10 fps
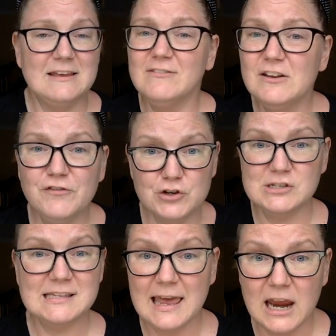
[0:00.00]
even if you're
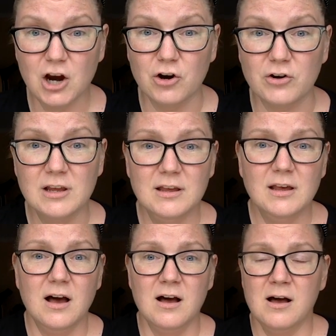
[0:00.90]
scared,
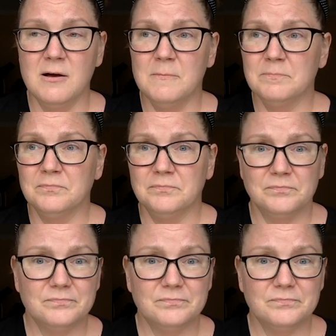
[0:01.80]
um,